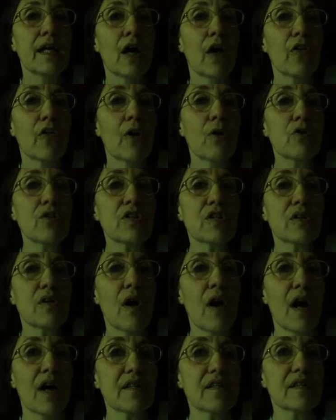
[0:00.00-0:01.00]
Now, those
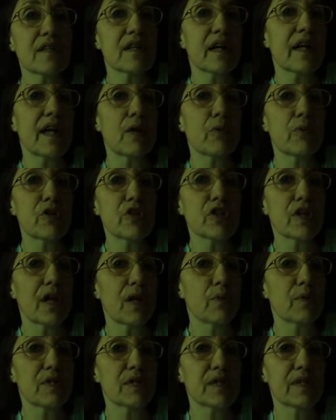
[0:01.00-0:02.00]
thoughts that I wished
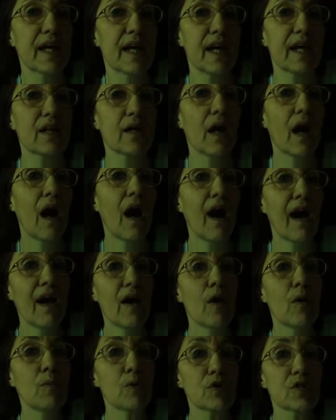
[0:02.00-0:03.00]
I was dead,
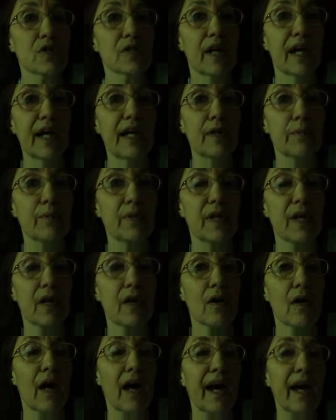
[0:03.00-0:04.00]
I almost died up
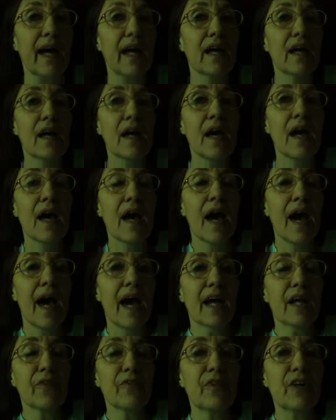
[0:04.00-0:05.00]
there. I
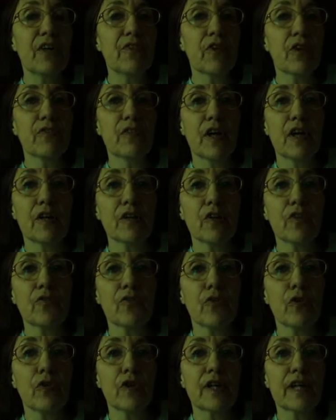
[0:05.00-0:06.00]
had a fever of
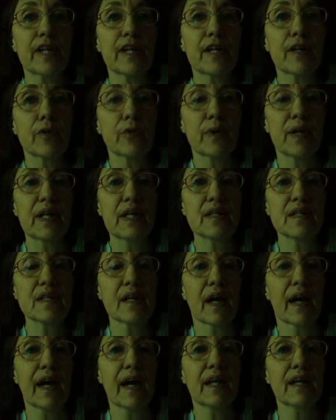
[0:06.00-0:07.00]
104
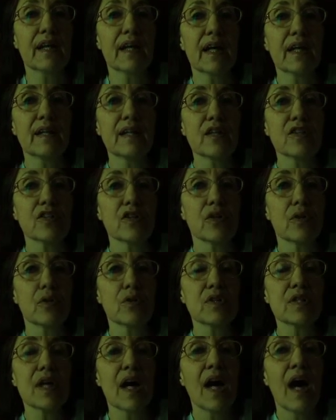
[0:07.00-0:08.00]
degrees. I had kidney
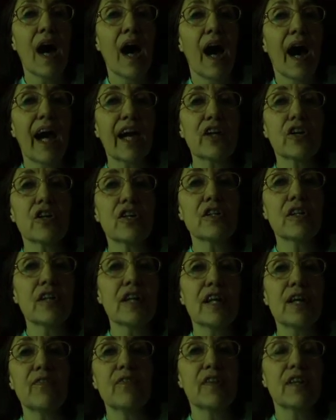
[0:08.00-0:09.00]
stones. I
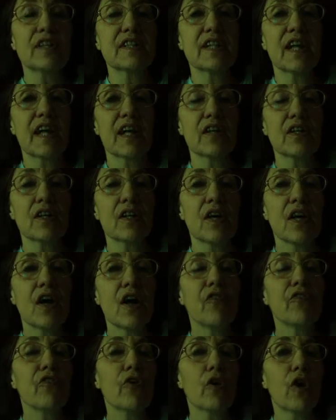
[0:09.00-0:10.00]
couldn't leave the tent
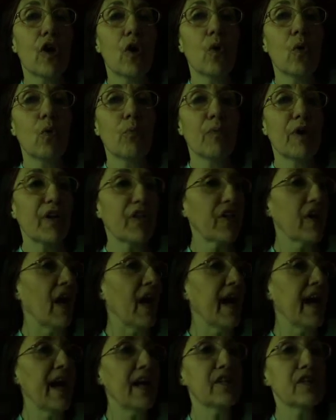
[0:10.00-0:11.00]
for a whole month.
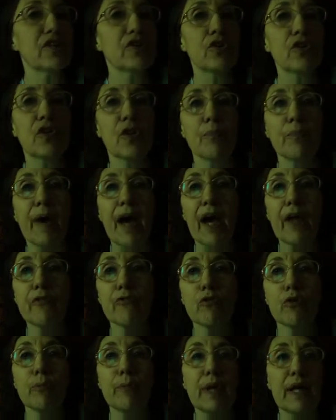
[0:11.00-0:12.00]
I had to do the
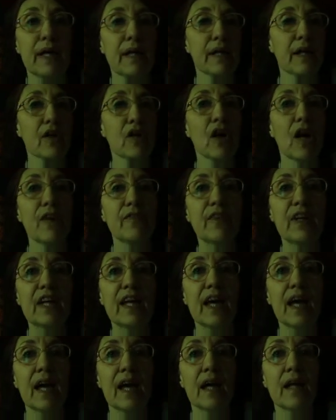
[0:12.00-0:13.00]
bathroom in a
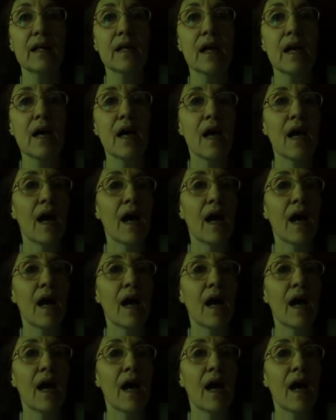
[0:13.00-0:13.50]
coffee can.